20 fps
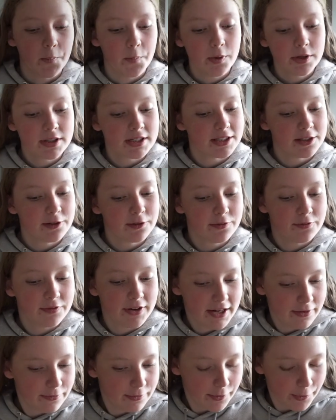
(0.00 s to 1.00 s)
What's your
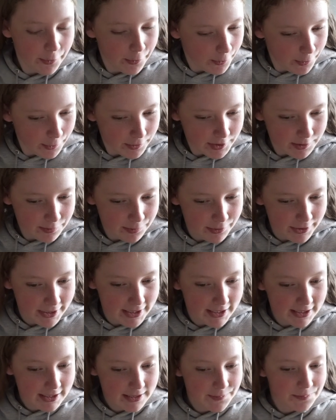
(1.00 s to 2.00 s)
favourite horse
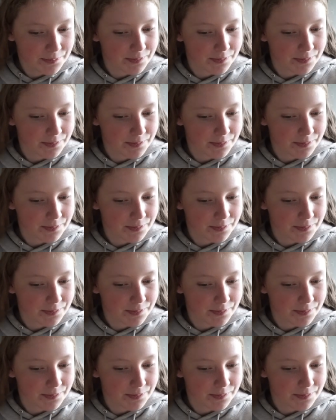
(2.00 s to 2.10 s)
breed?